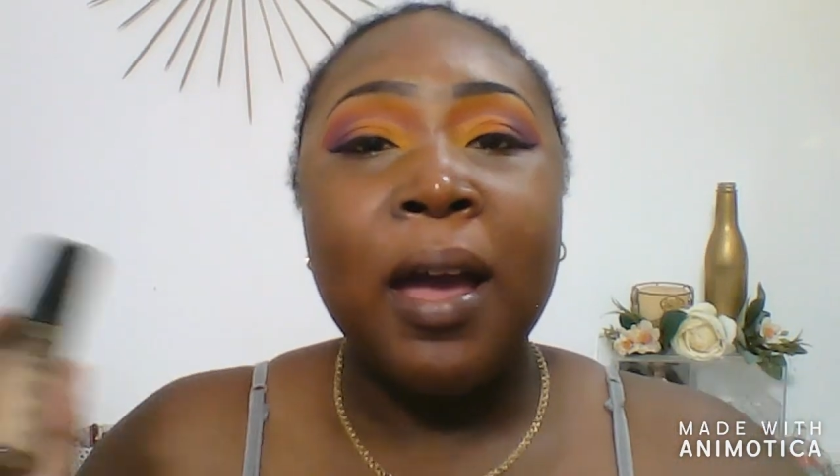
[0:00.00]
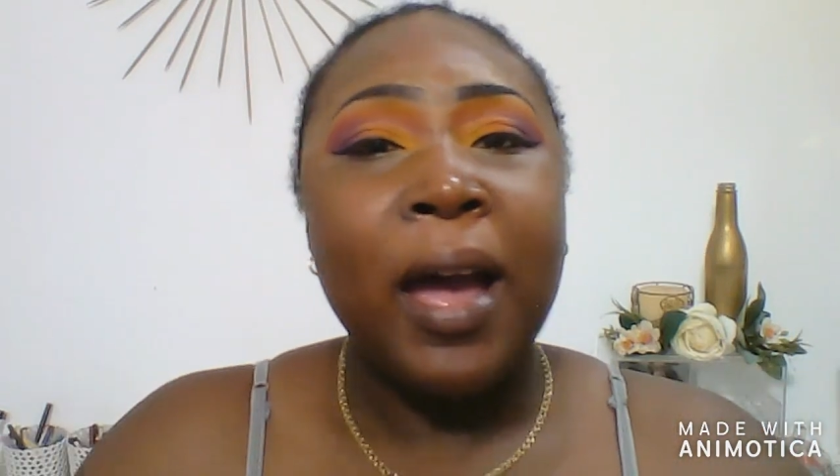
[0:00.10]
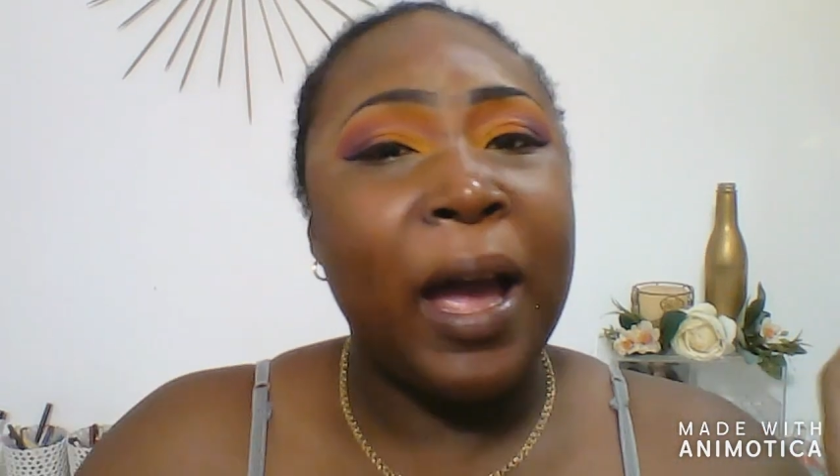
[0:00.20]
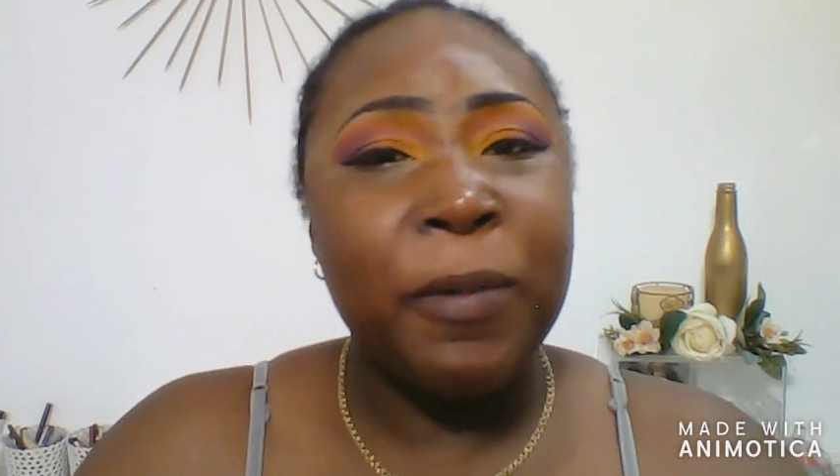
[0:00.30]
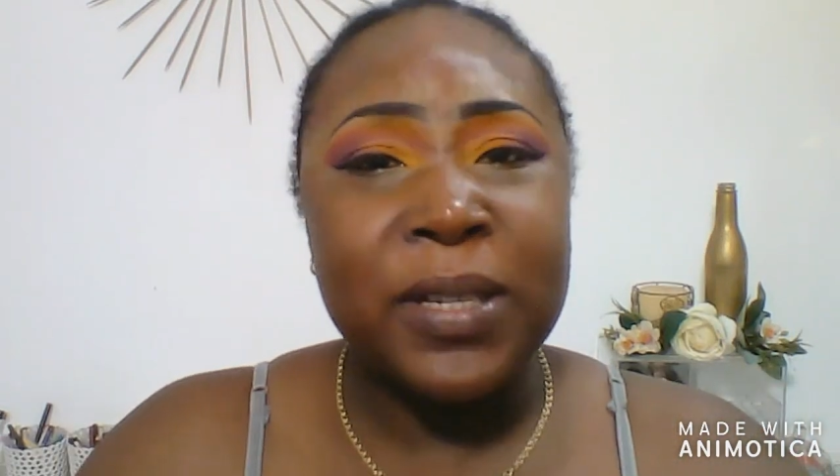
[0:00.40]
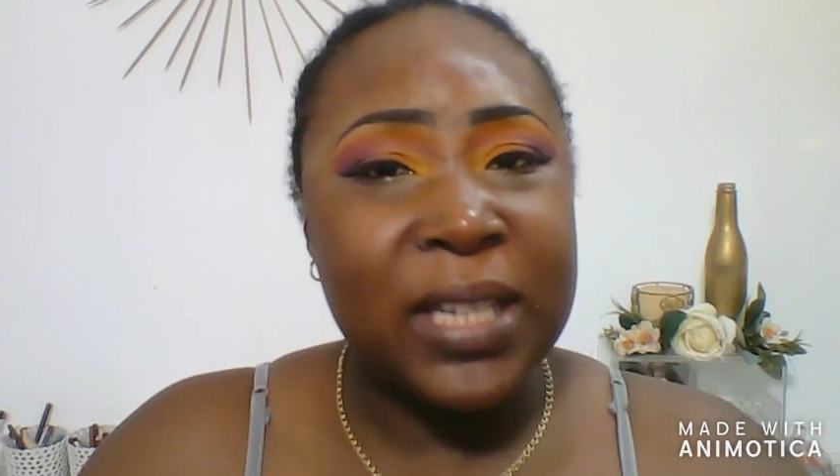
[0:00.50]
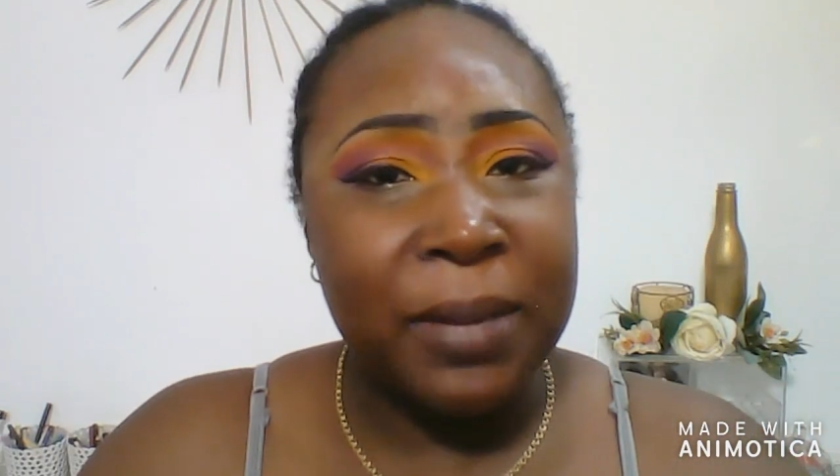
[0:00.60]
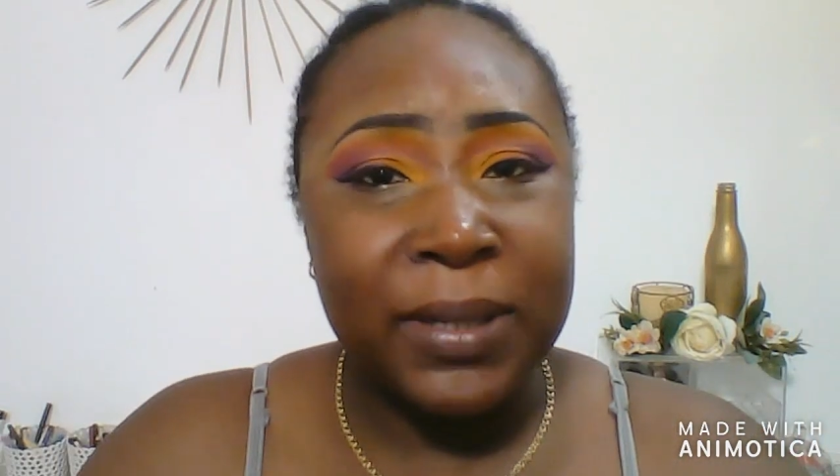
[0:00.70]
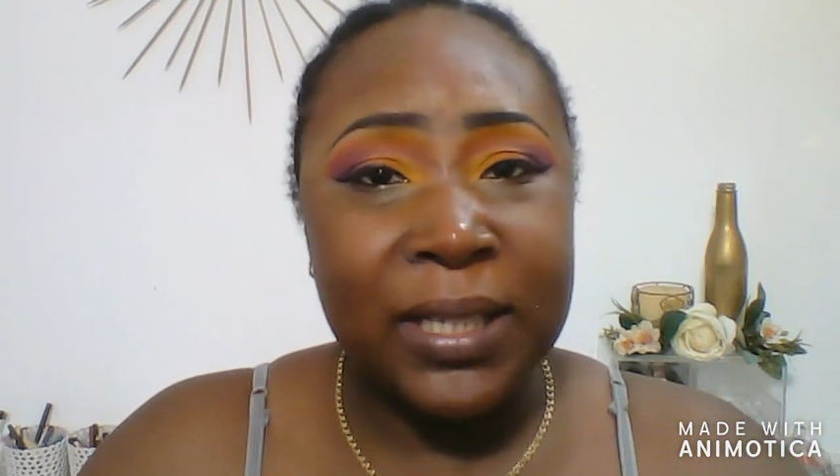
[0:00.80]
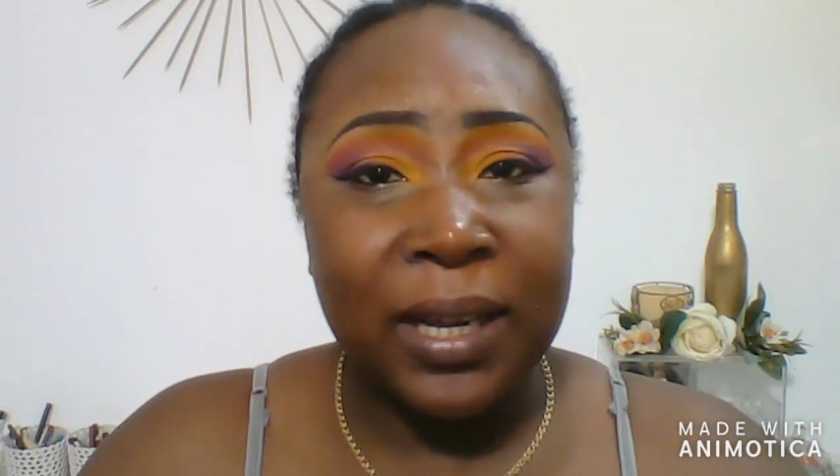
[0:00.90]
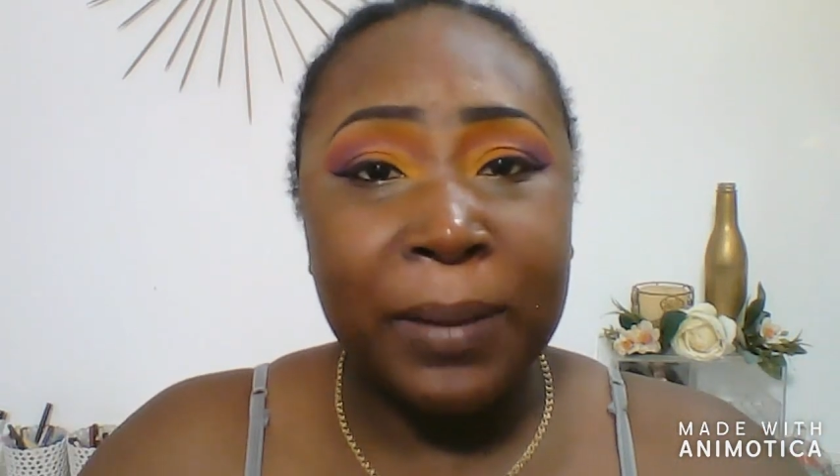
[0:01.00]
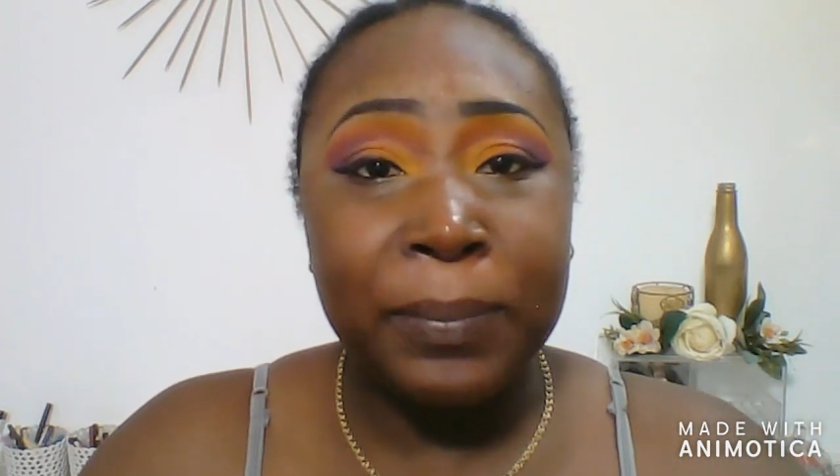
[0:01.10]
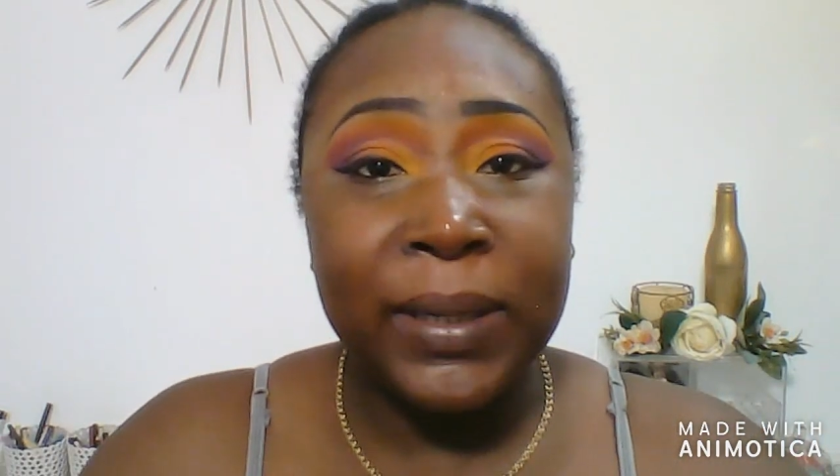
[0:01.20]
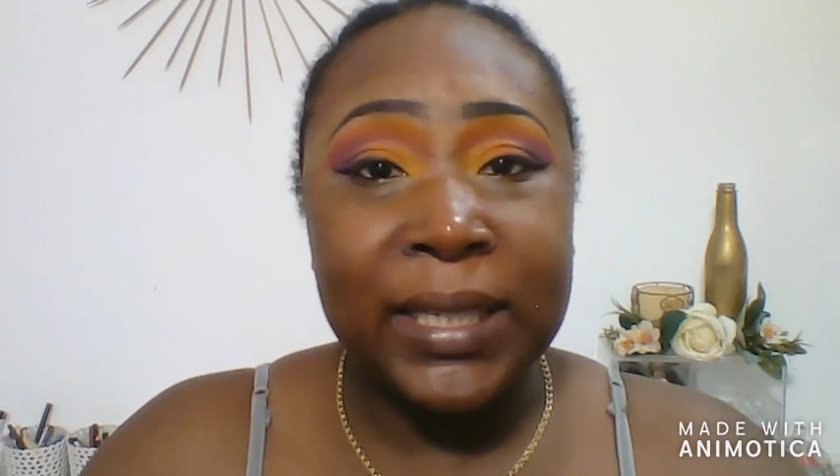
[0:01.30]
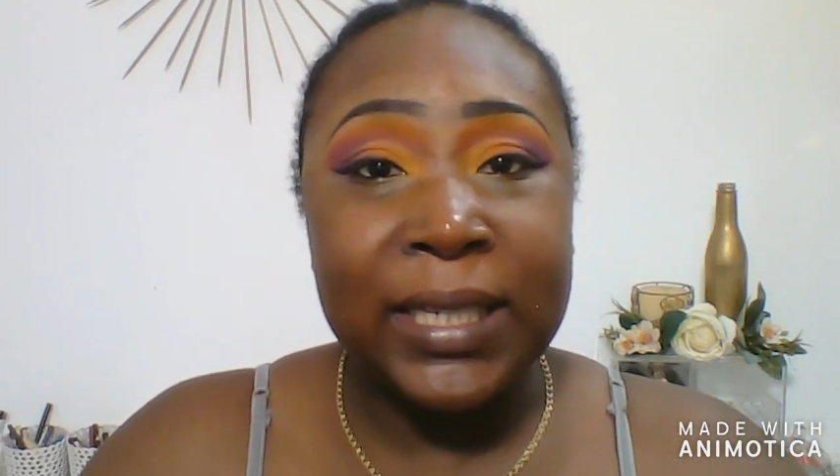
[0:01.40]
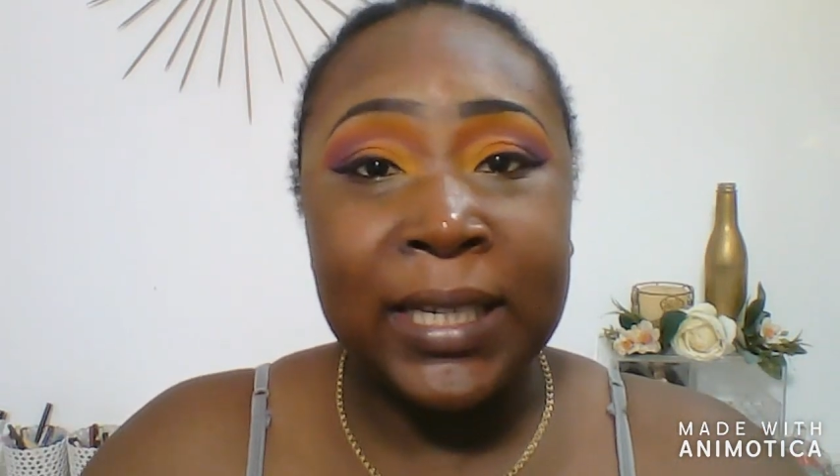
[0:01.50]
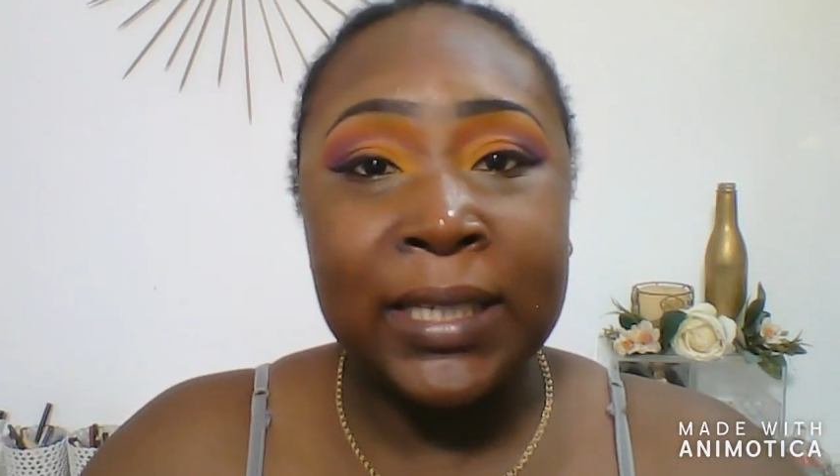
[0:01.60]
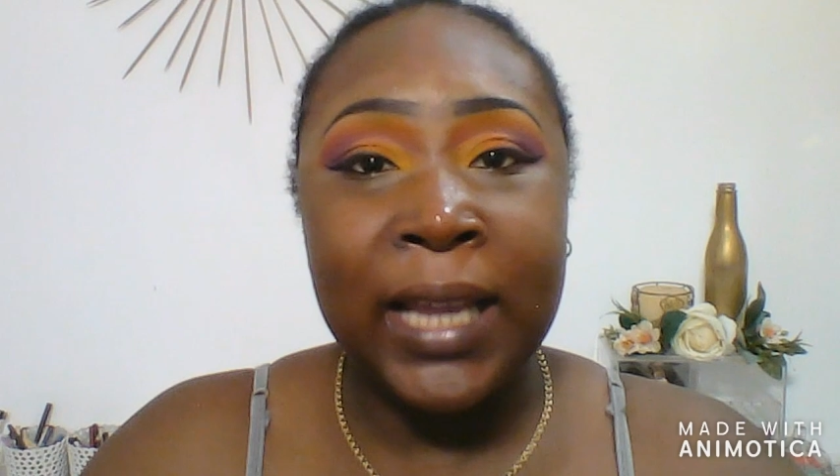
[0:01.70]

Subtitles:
I wasn't able to complete it,